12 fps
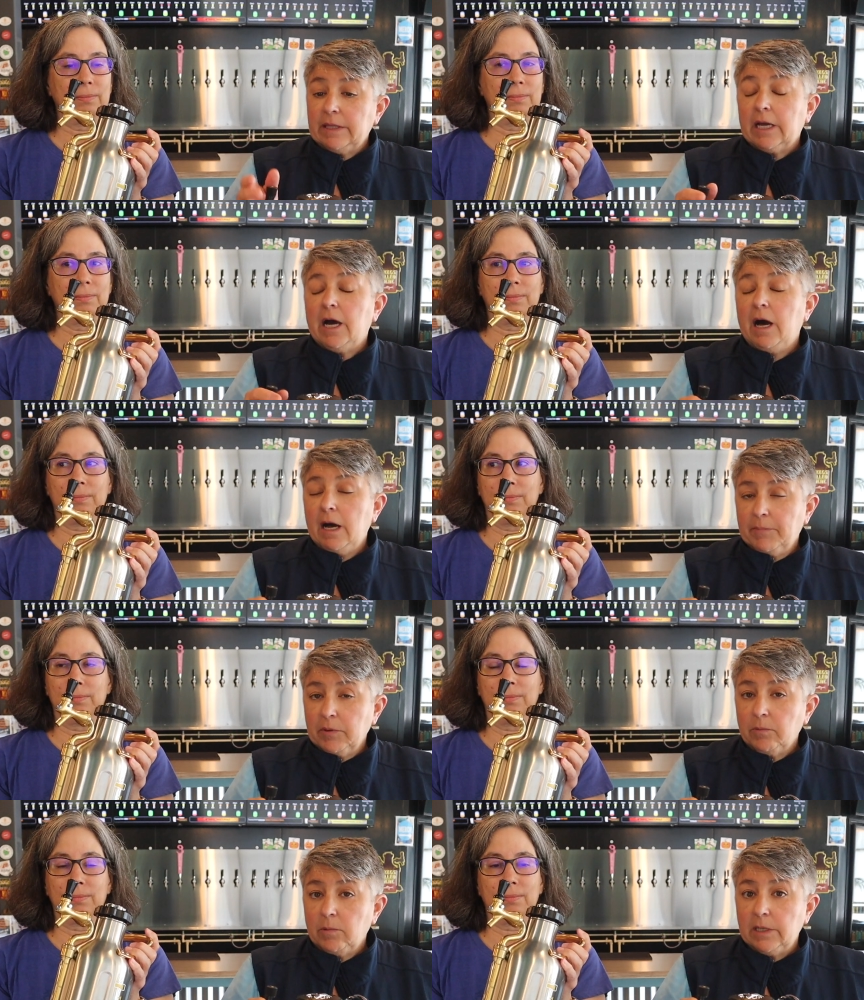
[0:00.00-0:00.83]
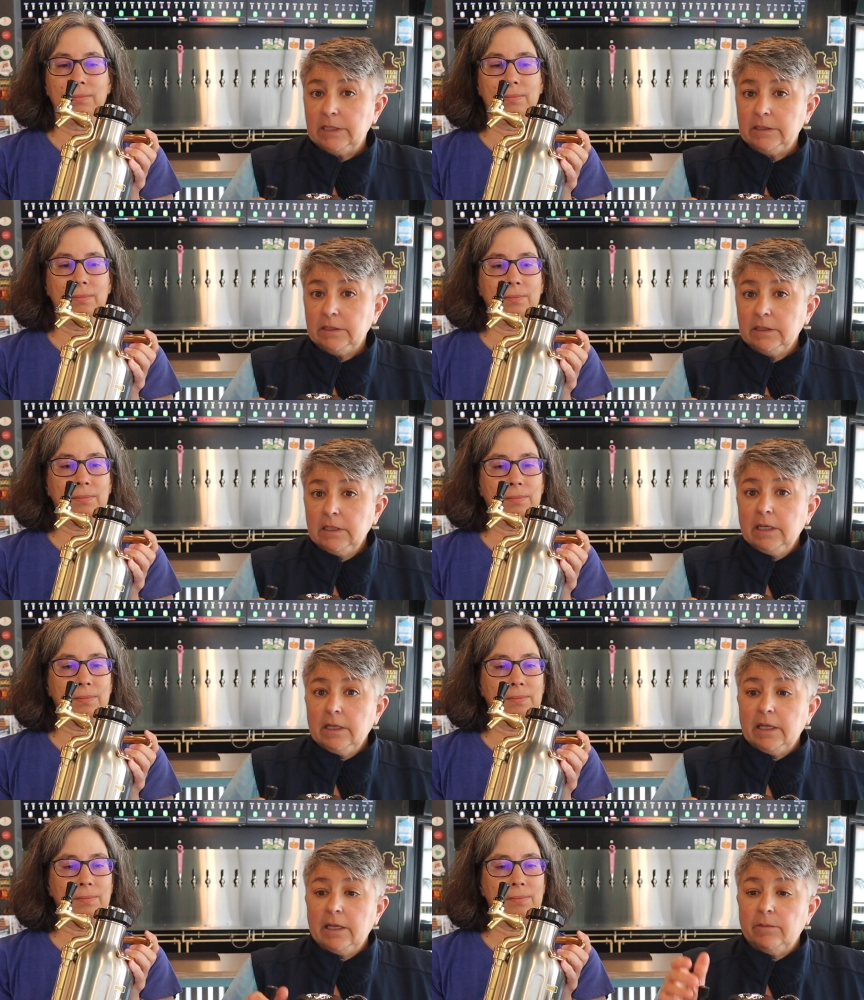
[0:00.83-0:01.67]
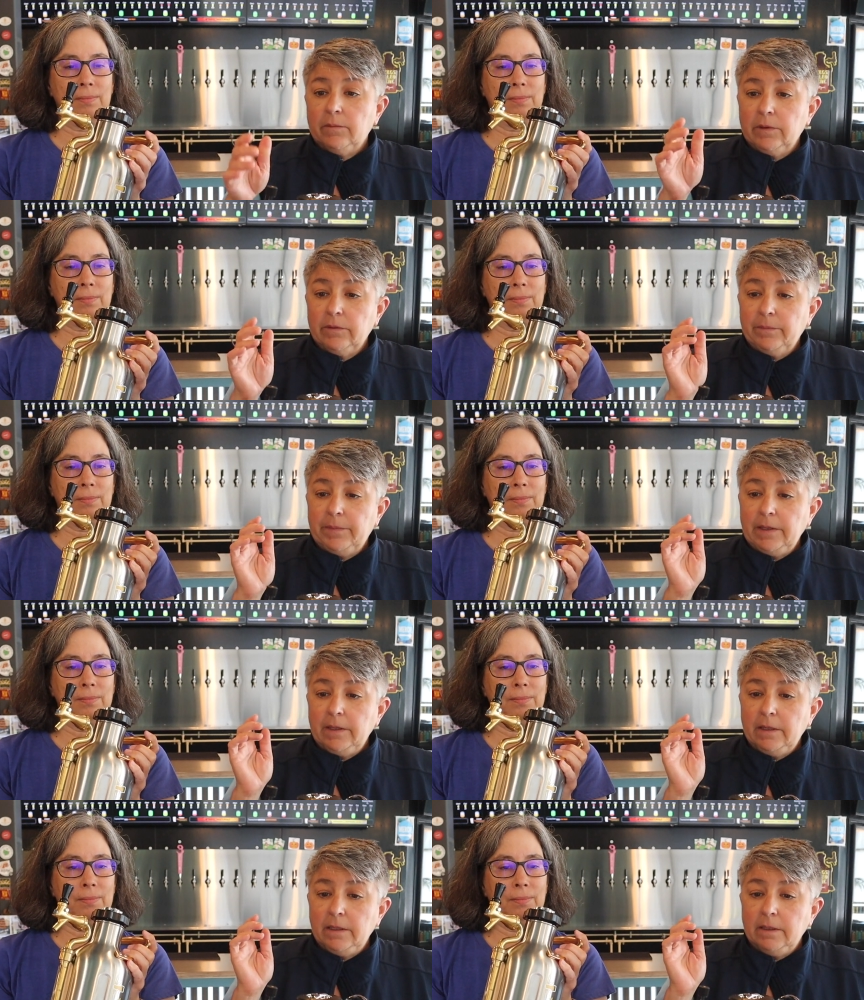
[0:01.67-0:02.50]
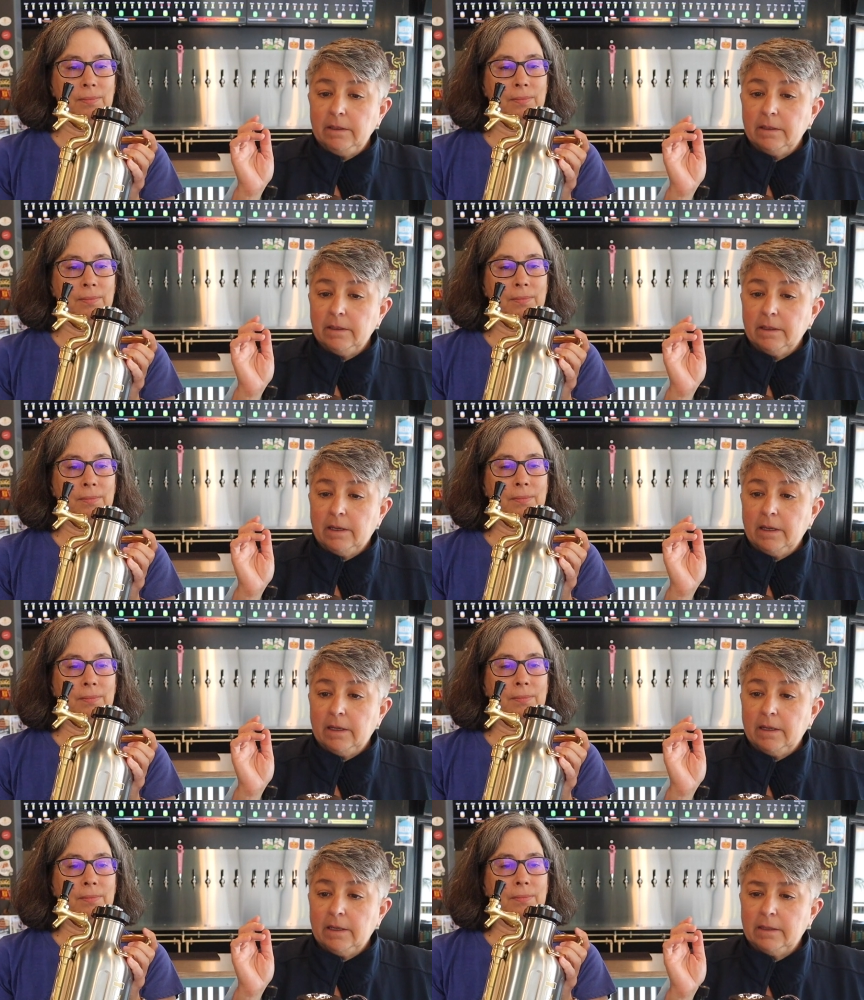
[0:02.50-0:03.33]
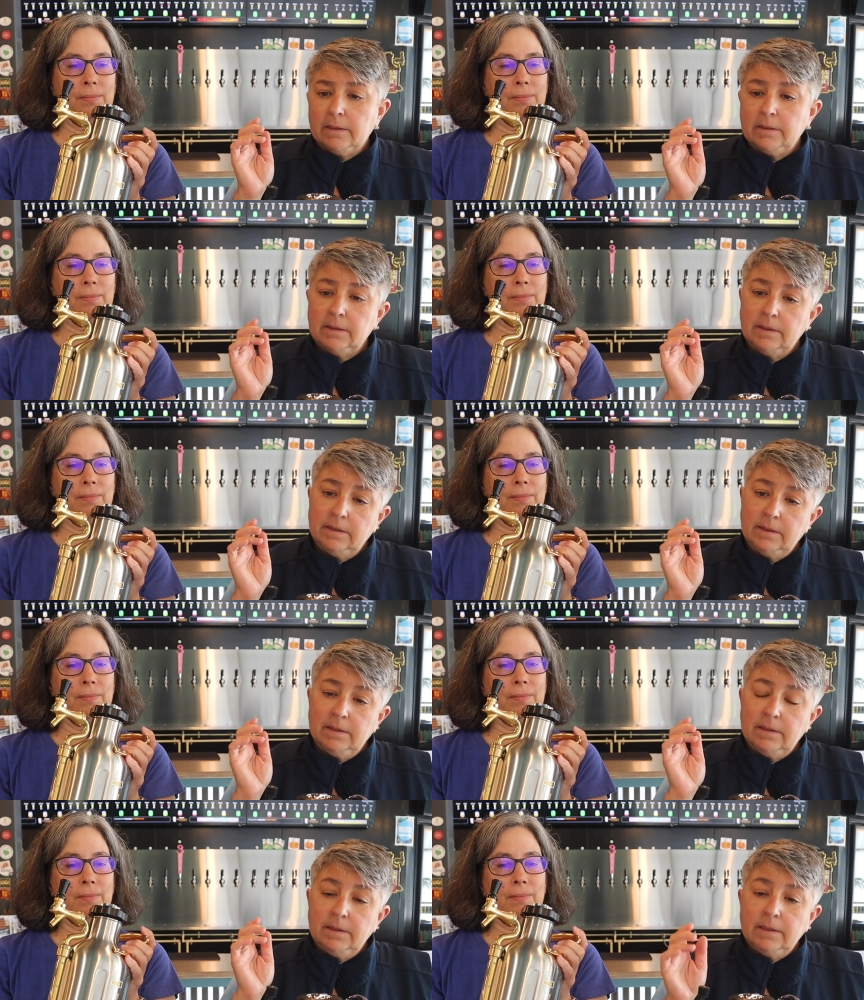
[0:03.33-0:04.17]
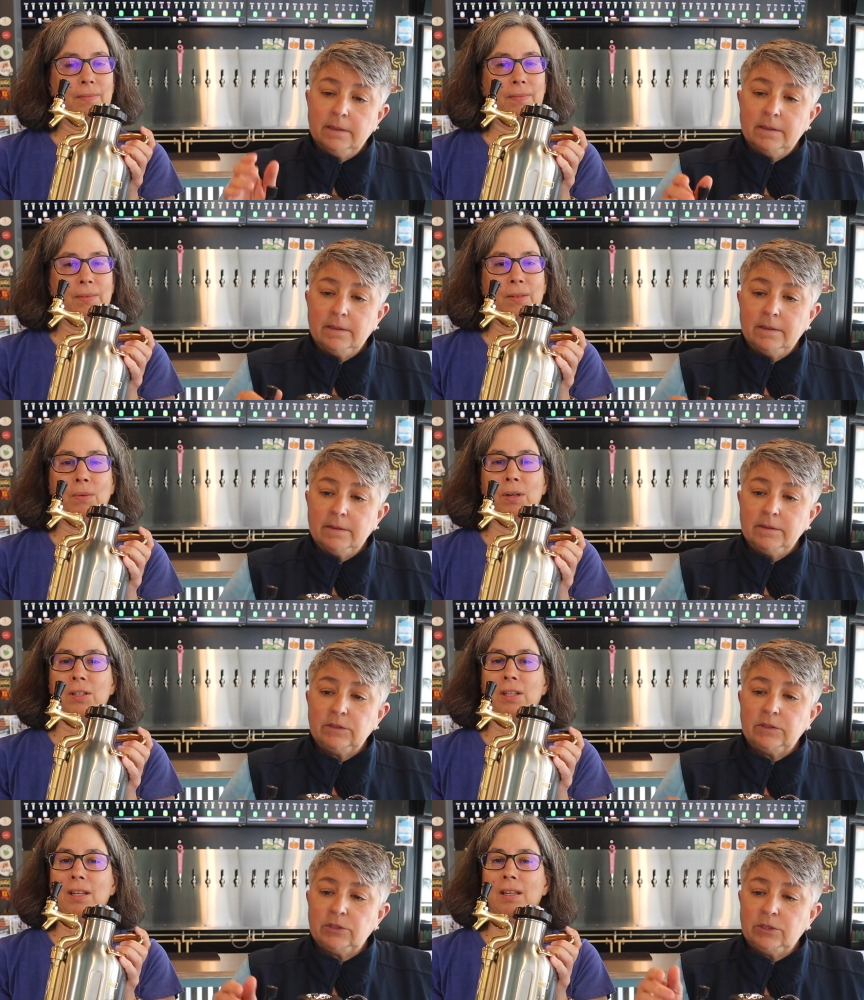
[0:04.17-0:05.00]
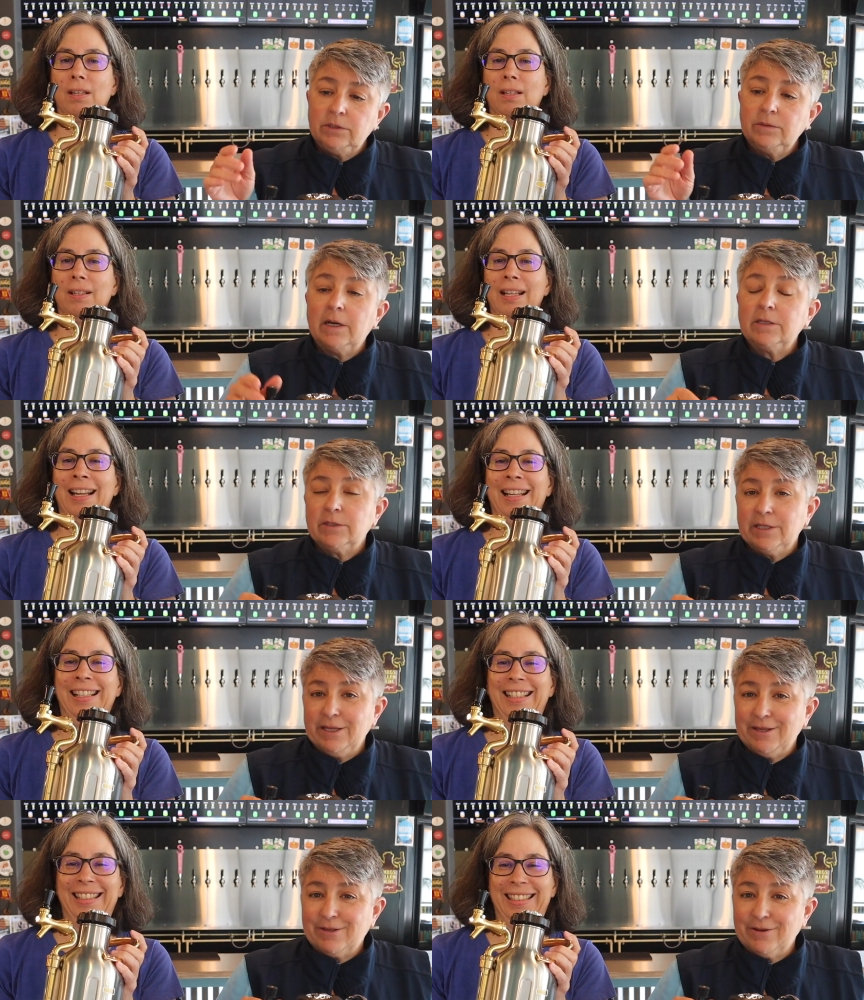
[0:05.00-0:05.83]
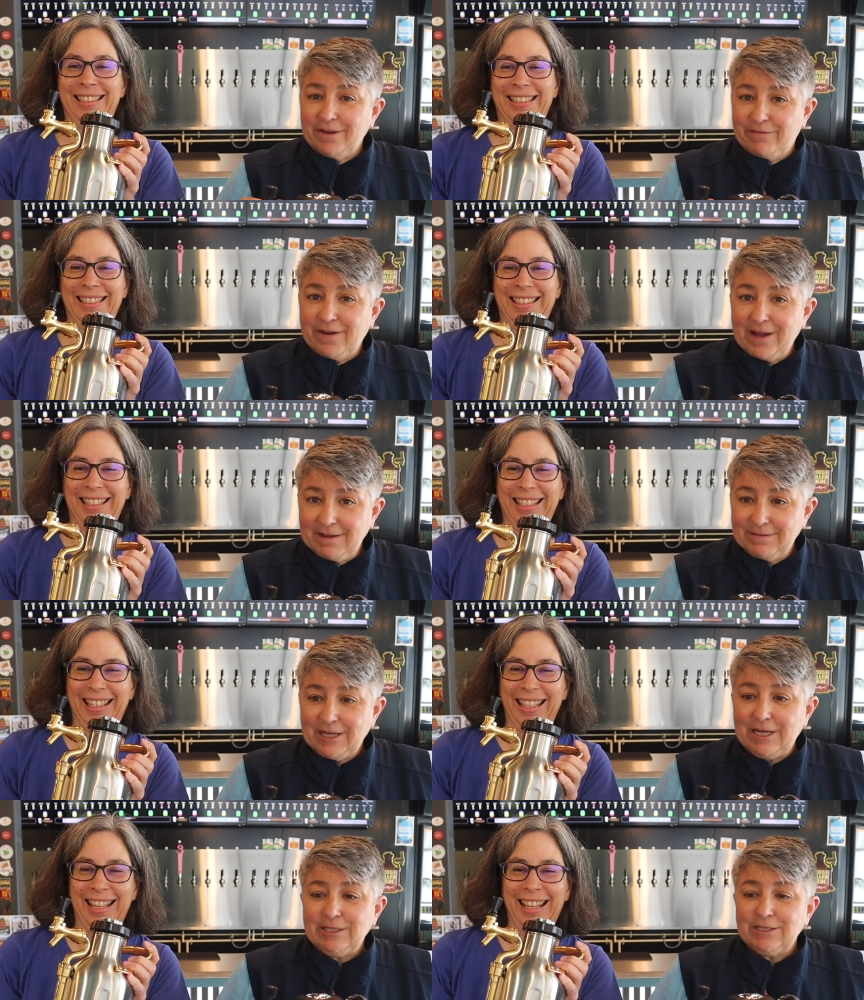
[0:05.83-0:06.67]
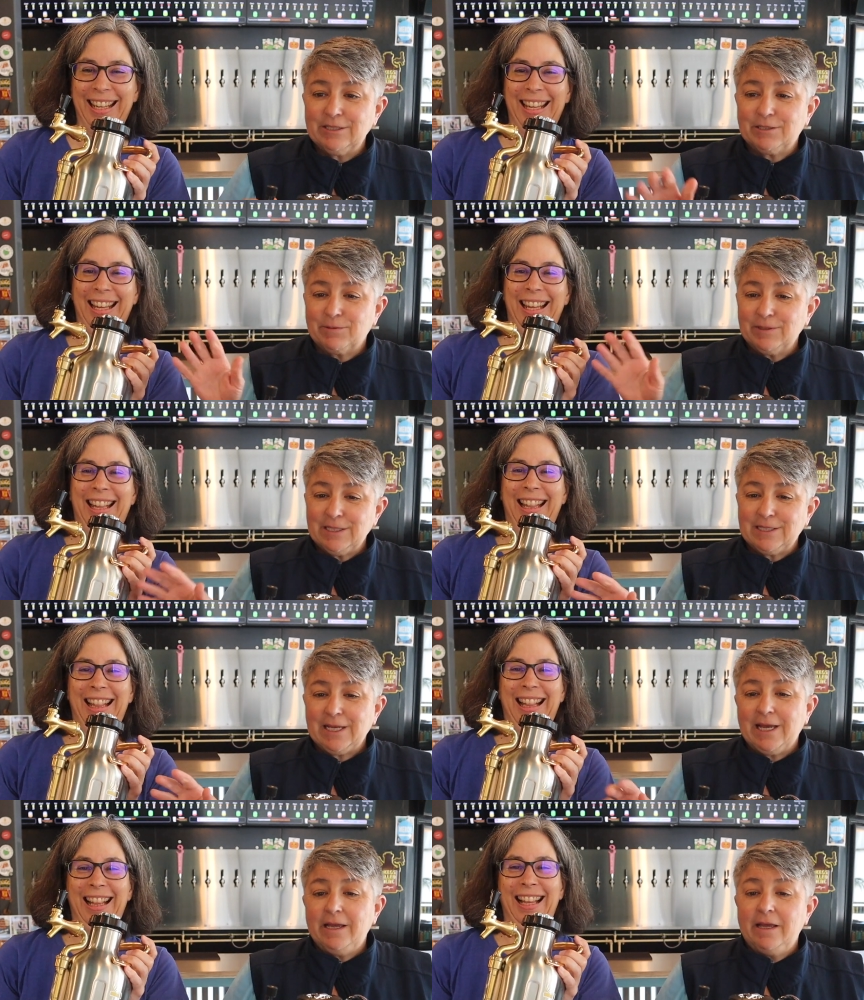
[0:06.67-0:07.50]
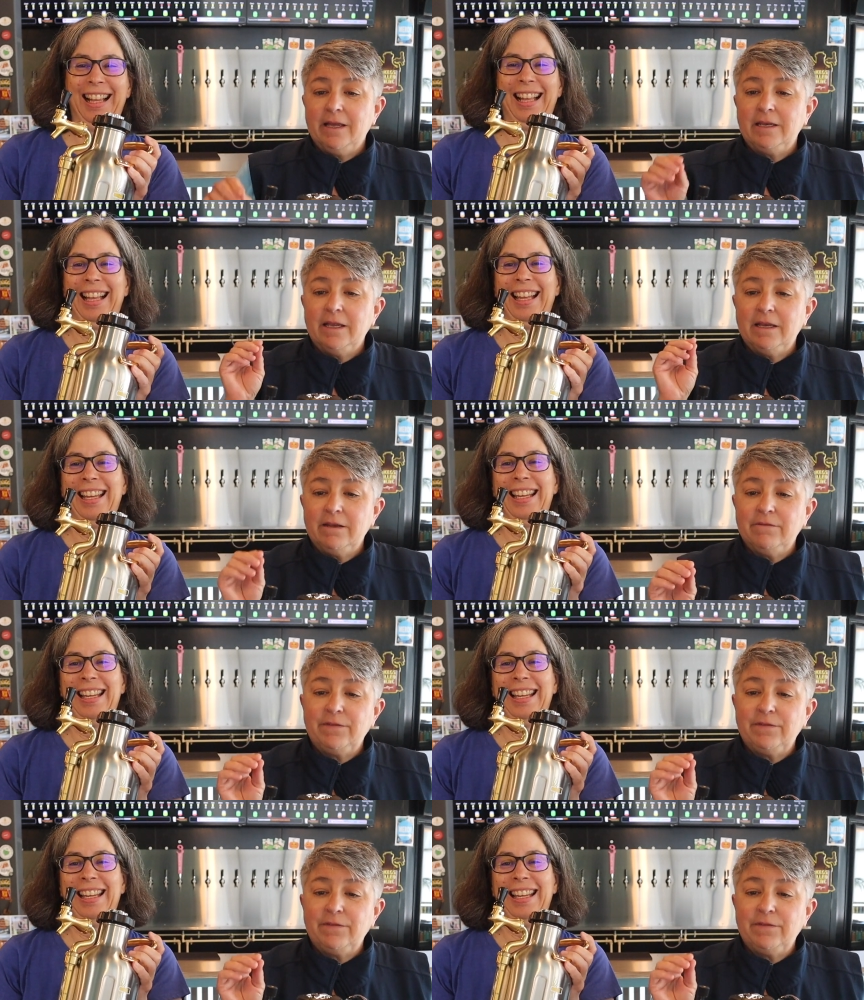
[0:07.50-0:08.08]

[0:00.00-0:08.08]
Speaker 1: the copper one, it will be uh, Two hundred and thirty-five dollars for the set, and and